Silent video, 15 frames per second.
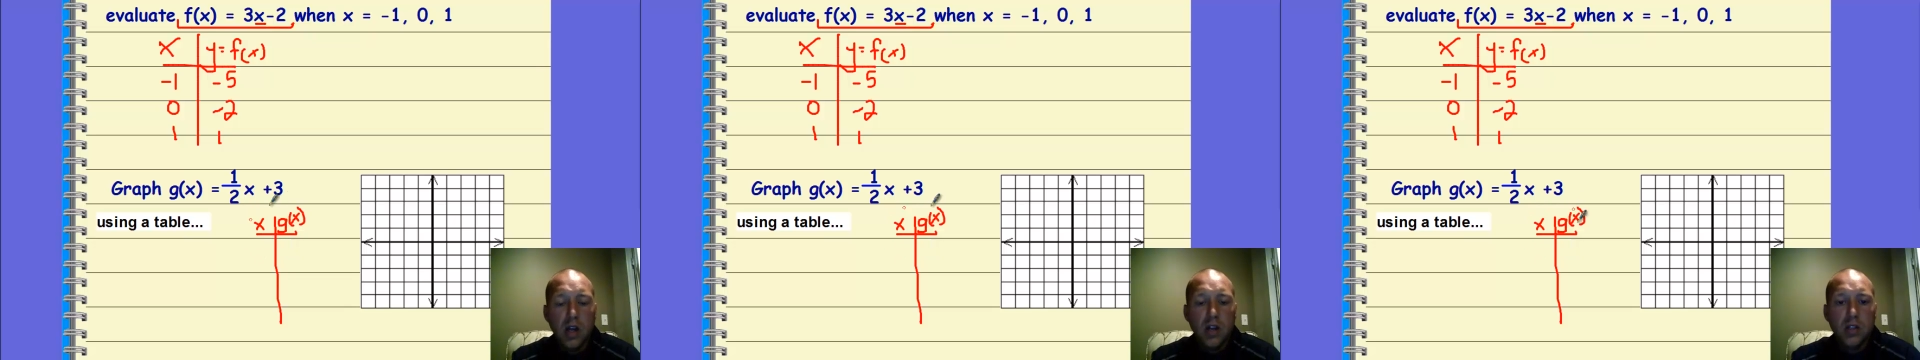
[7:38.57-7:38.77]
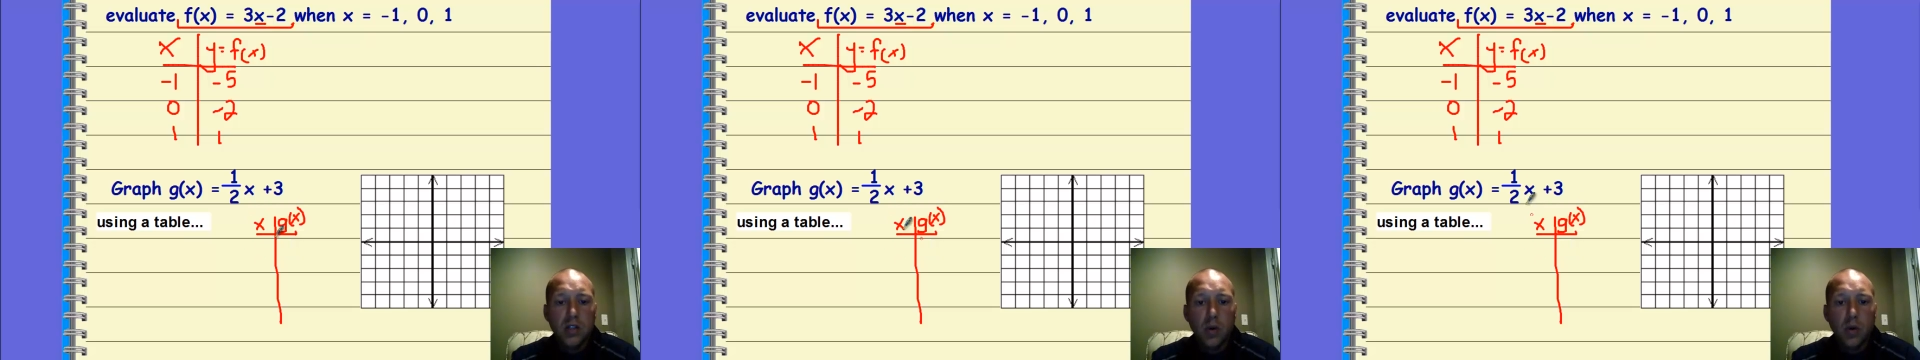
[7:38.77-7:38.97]

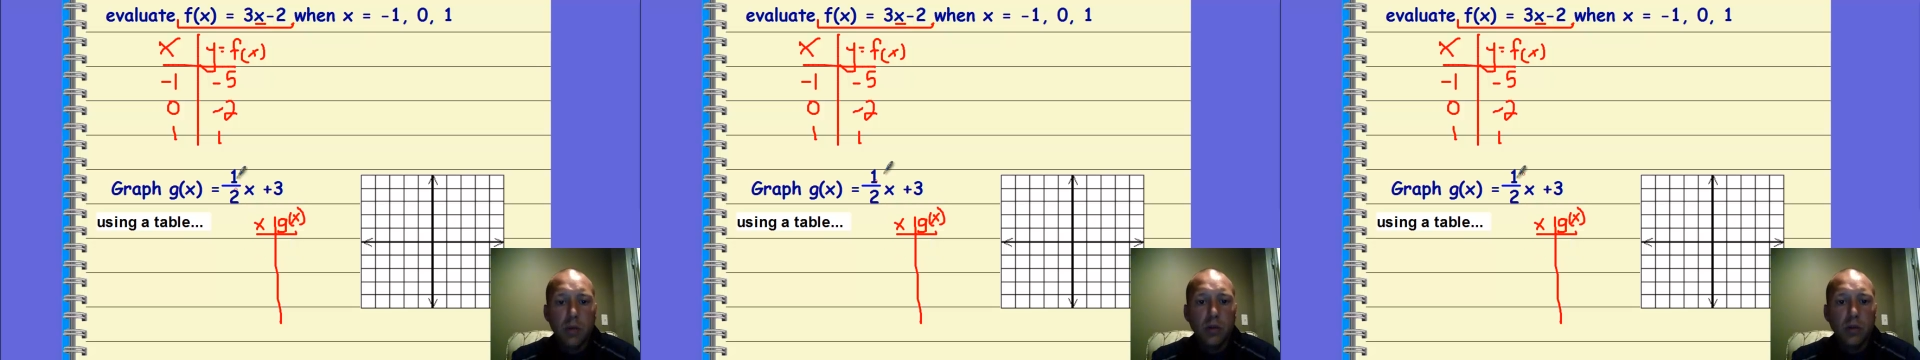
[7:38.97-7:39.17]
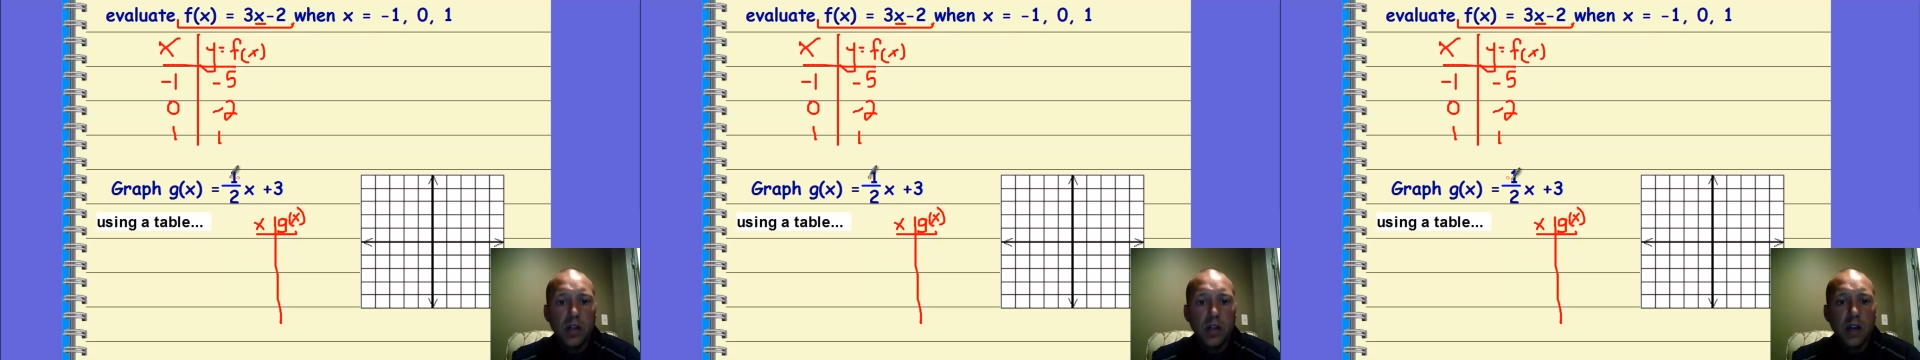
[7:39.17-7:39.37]
So when I'm
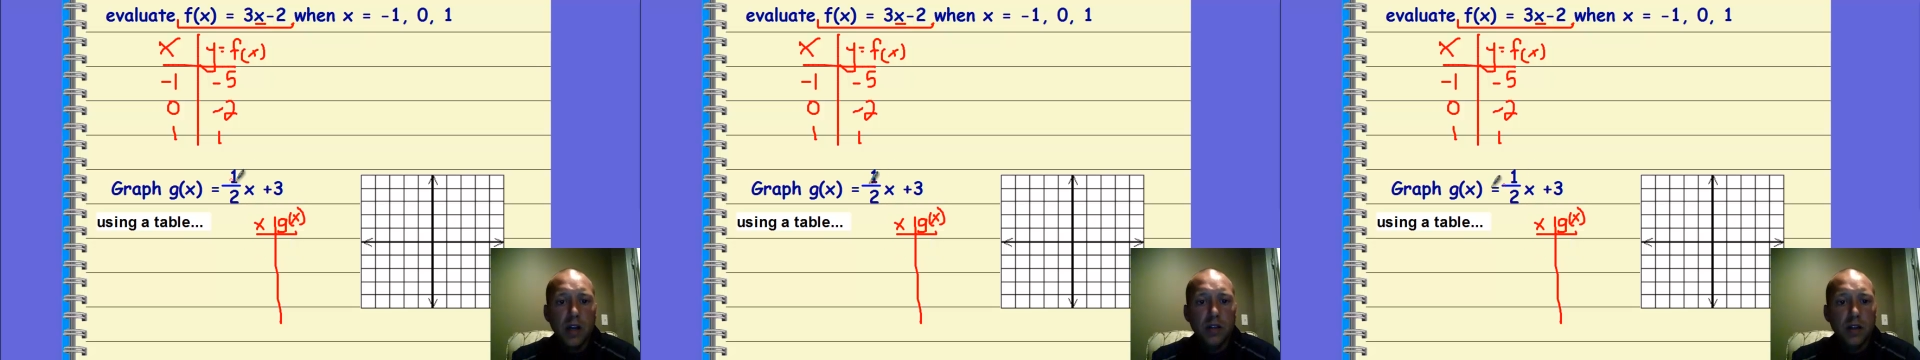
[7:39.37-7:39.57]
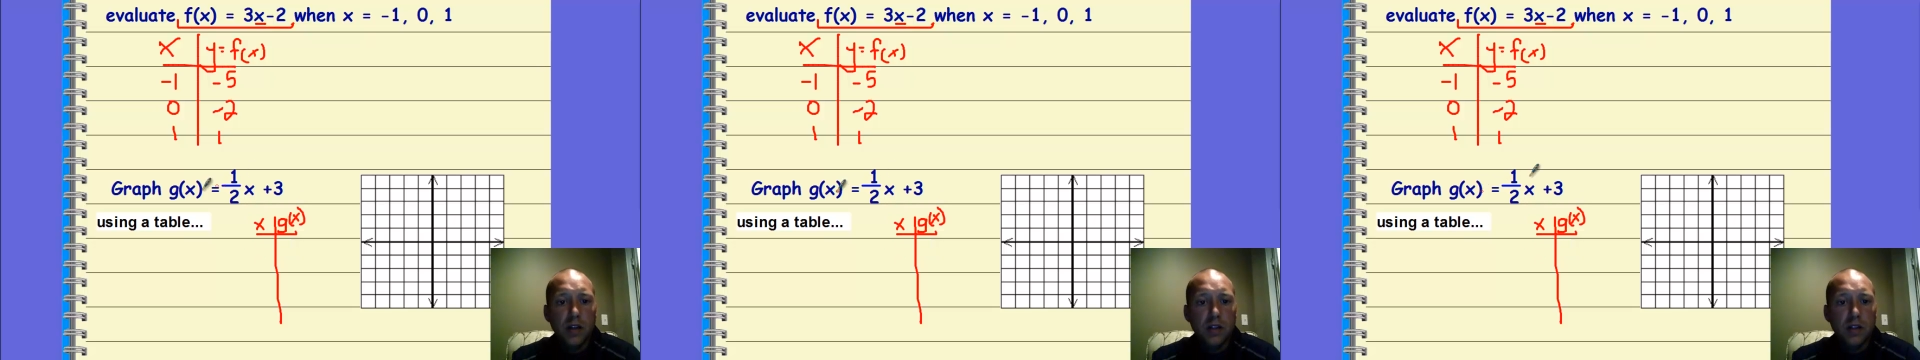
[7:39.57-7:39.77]
looking
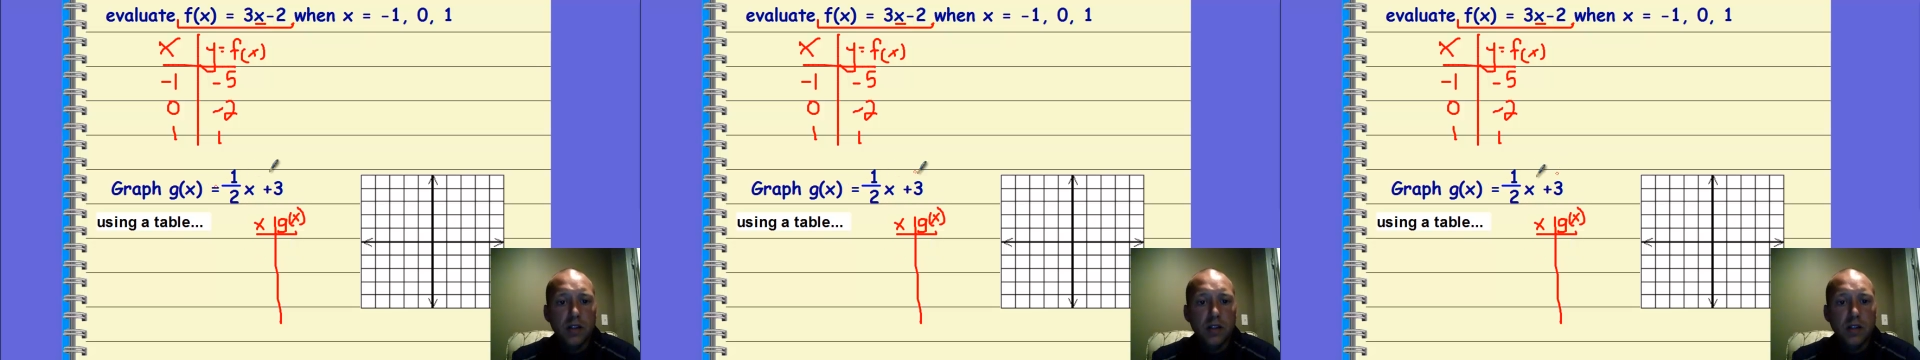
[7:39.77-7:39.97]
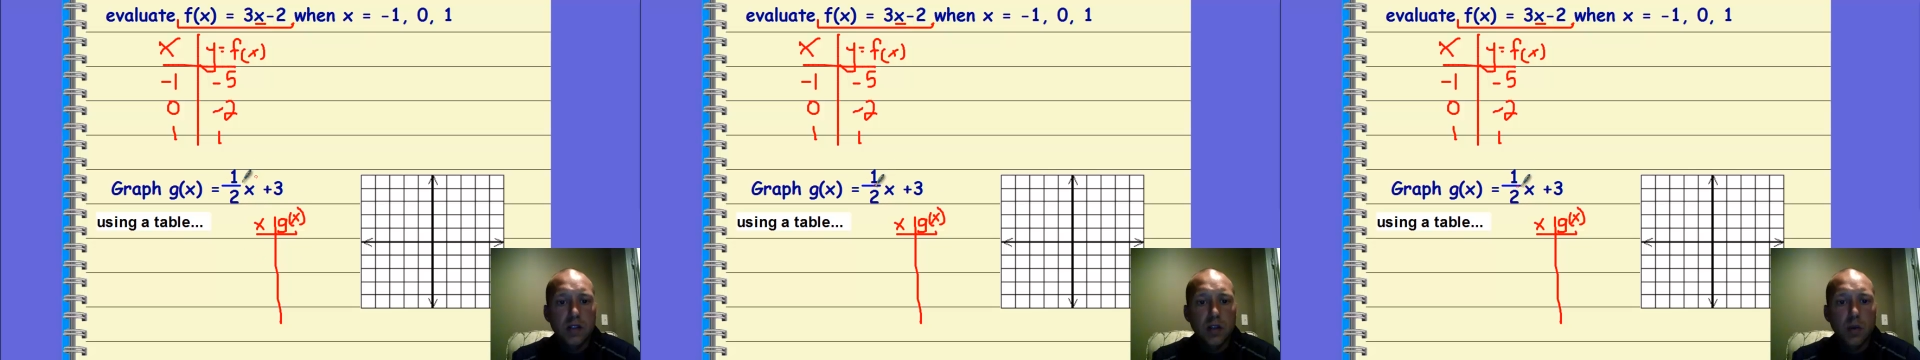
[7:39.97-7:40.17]
at
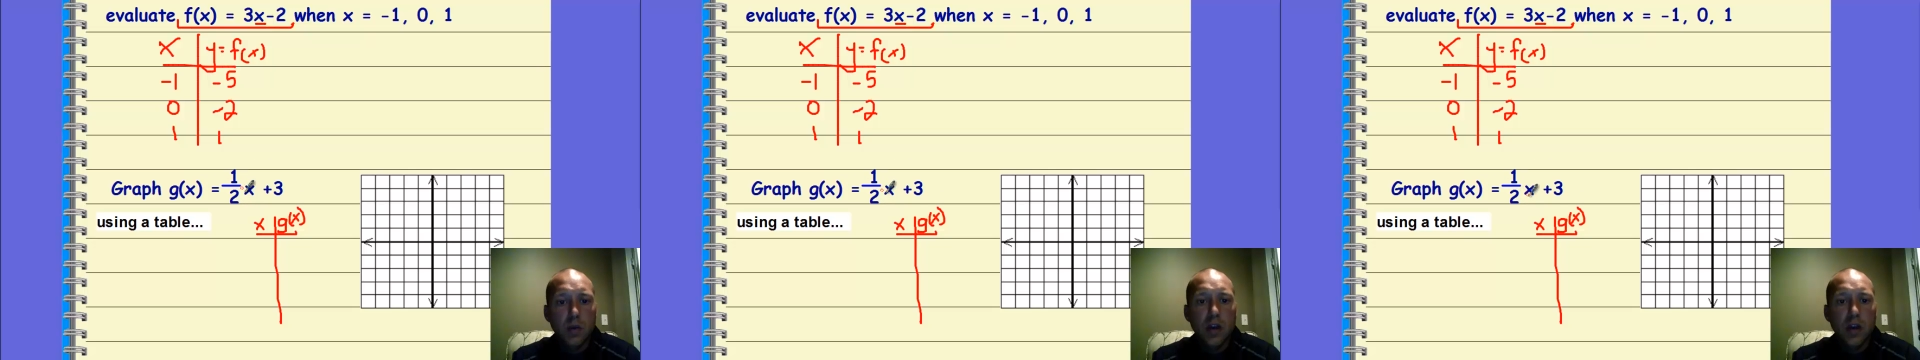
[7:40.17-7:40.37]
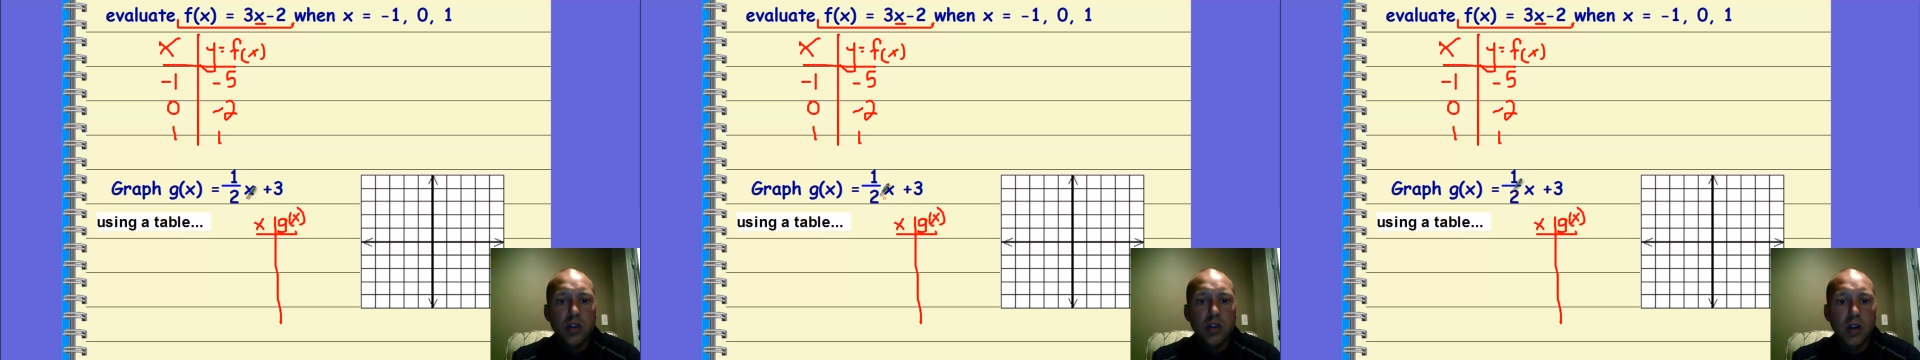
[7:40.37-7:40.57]
this
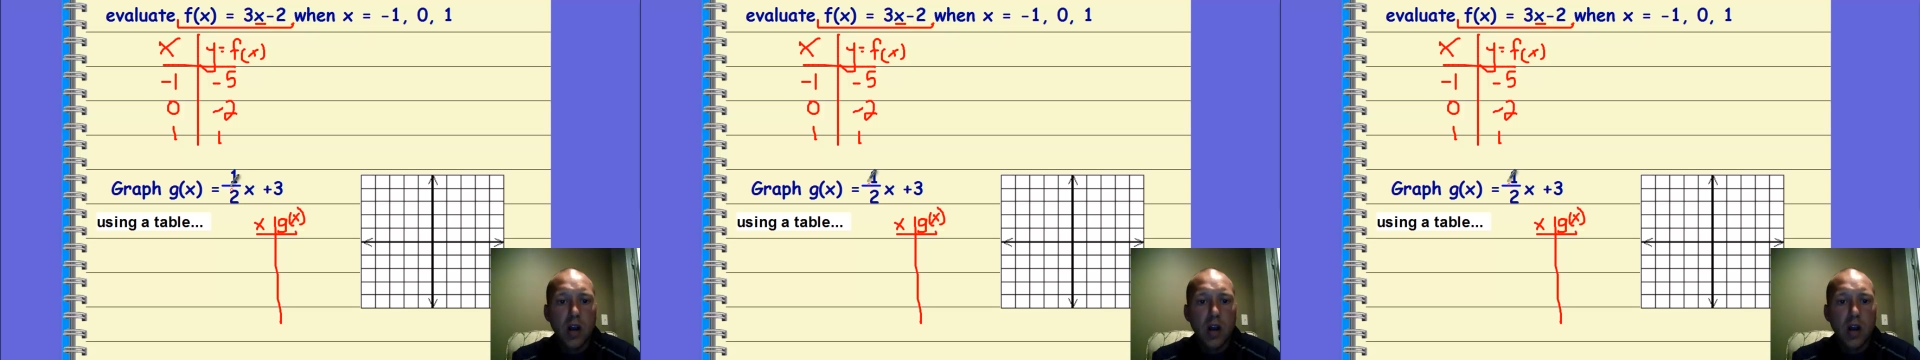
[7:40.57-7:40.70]
equation,